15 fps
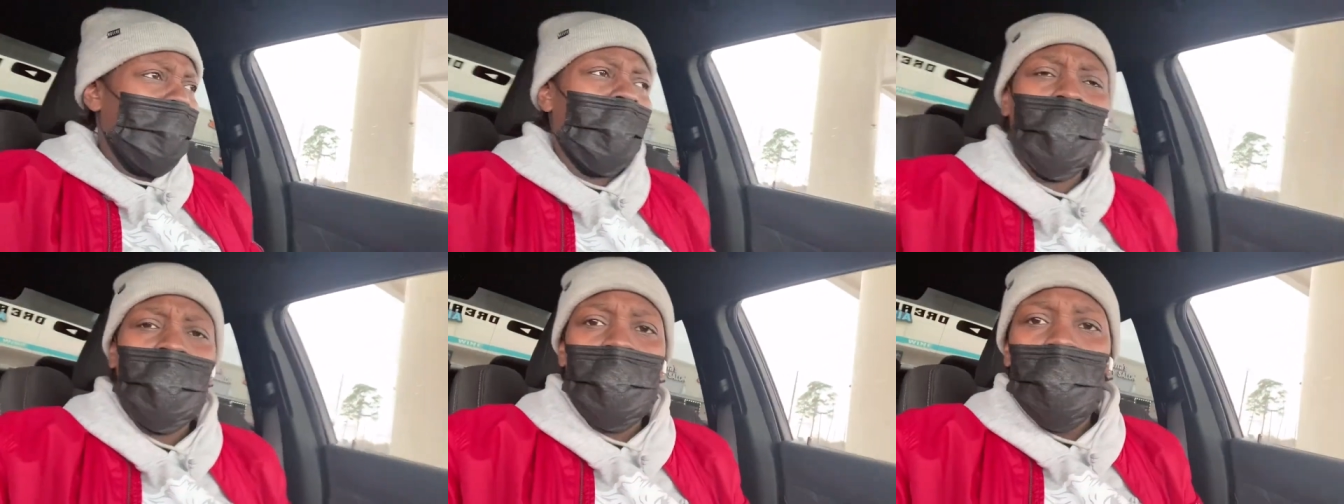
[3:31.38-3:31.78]

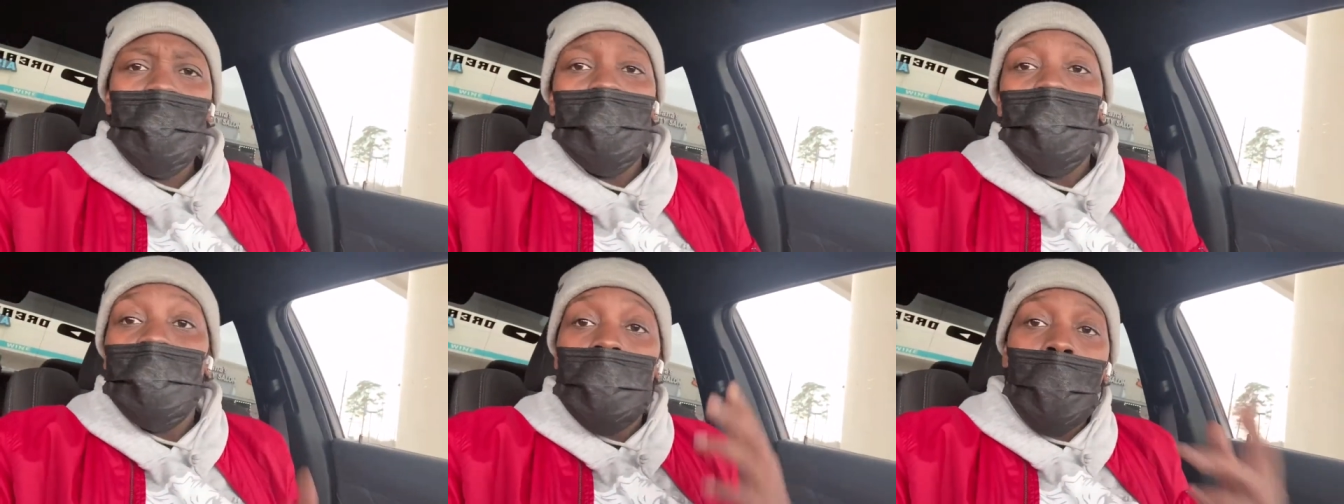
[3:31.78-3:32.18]
like,
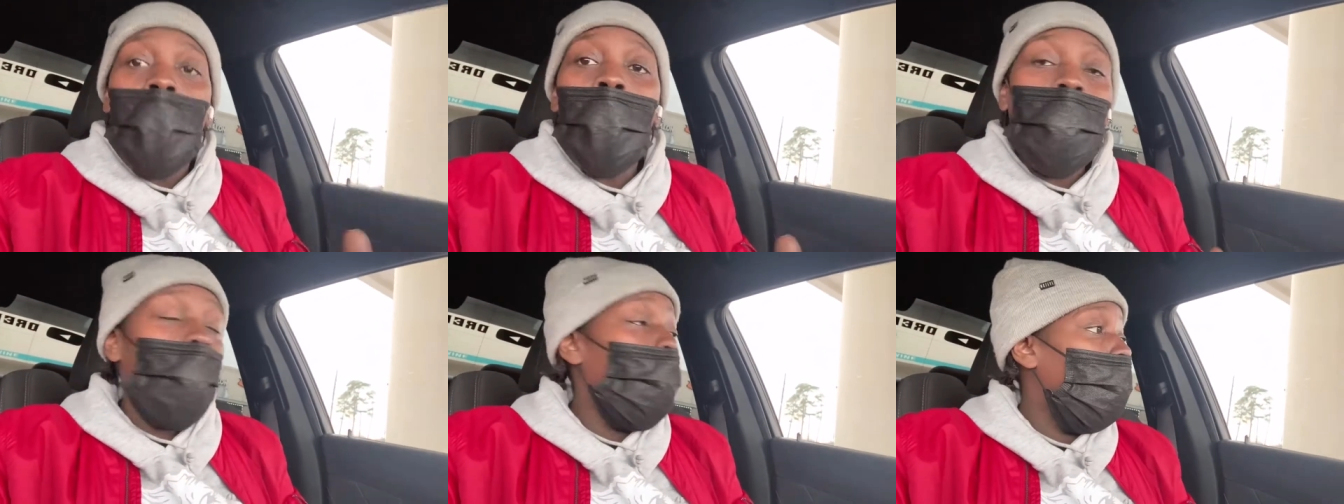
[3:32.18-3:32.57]

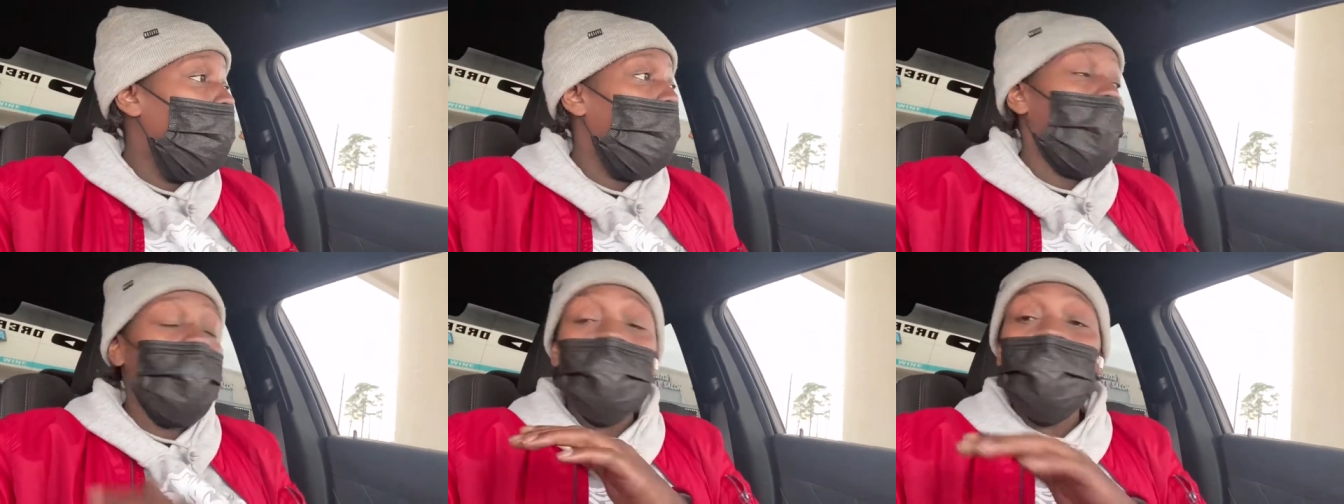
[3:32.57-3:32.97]
no,
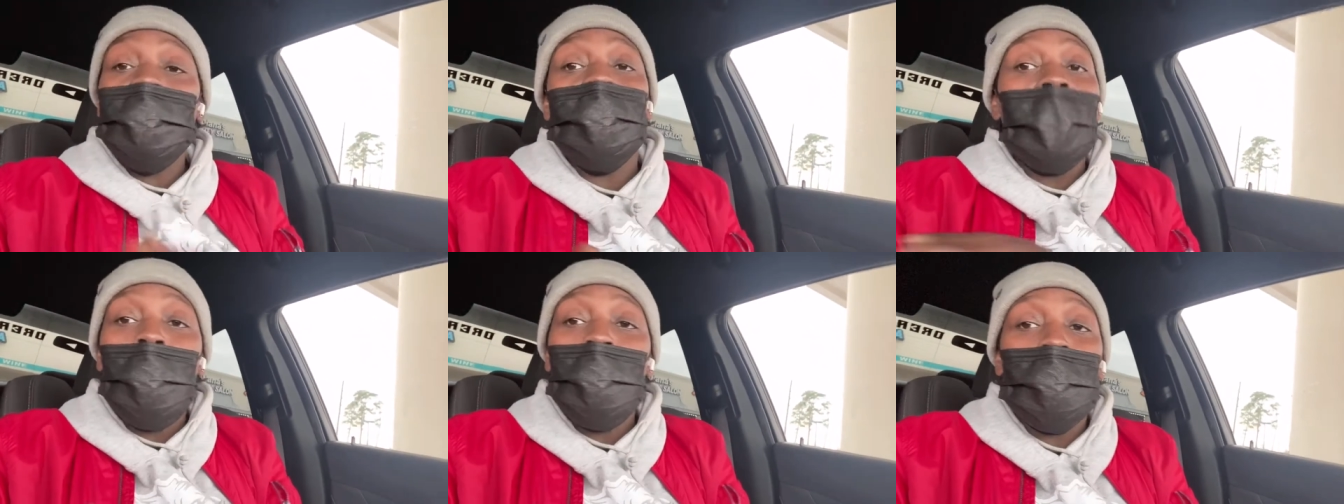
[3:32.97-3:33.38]
it should
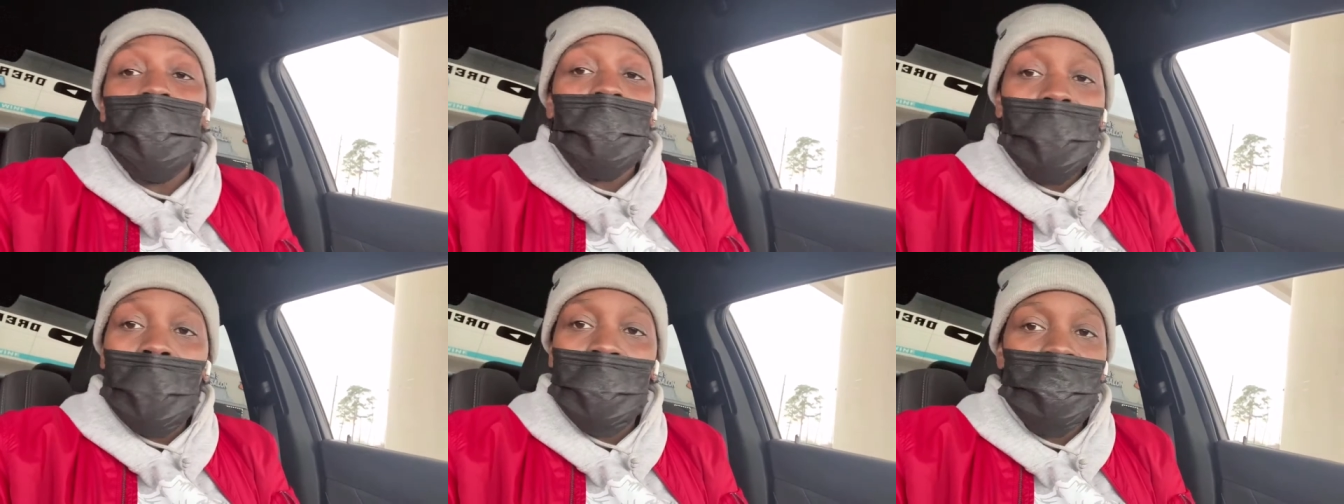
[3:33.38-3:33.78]
not be
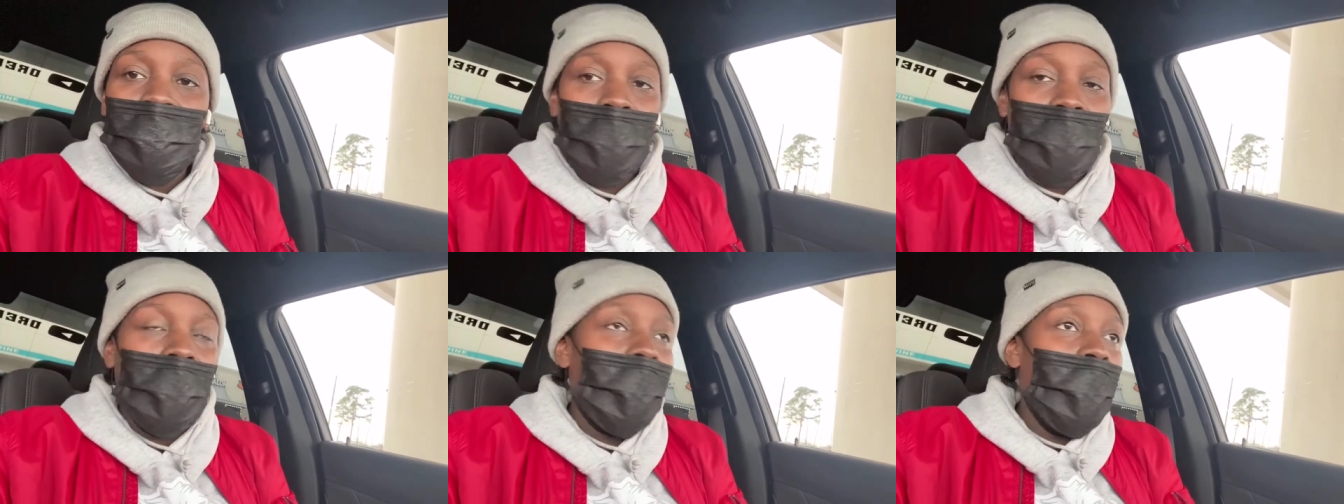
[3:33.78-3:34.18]
like
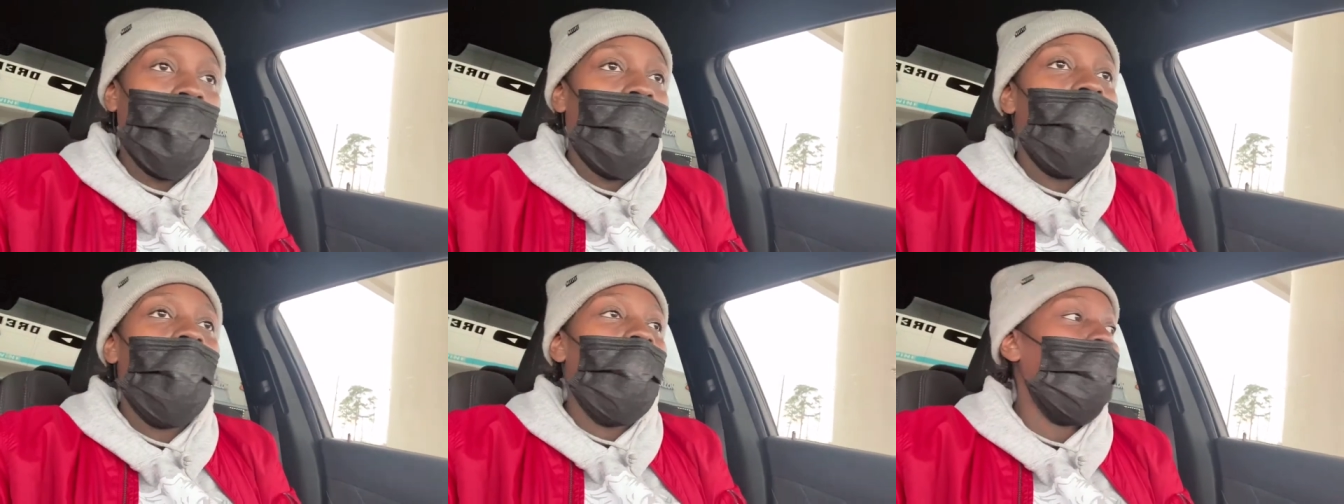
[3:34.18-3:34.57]
that at
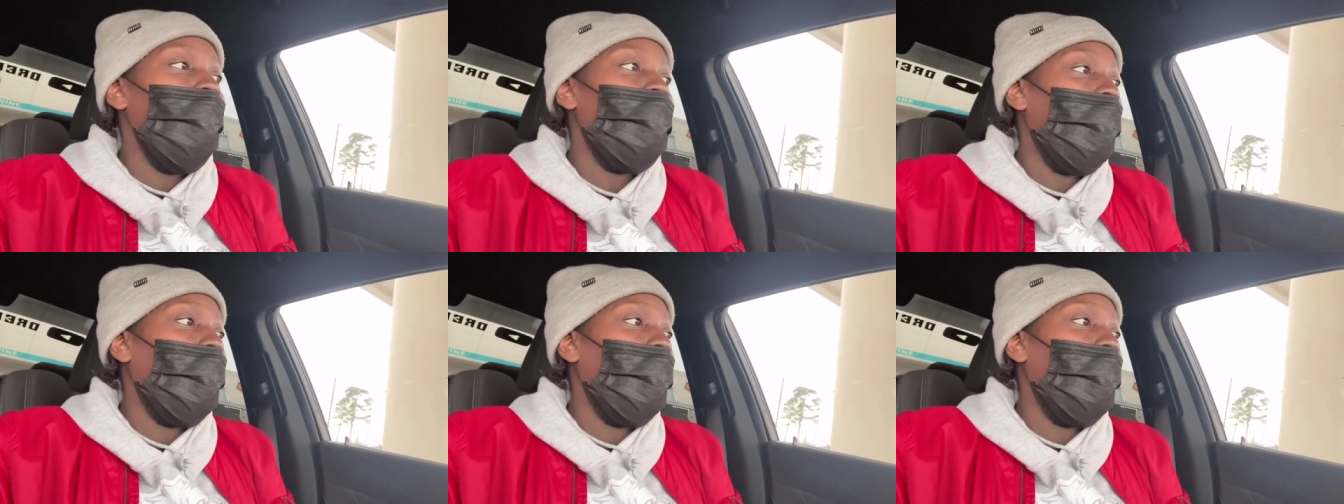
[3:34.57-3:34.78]
all.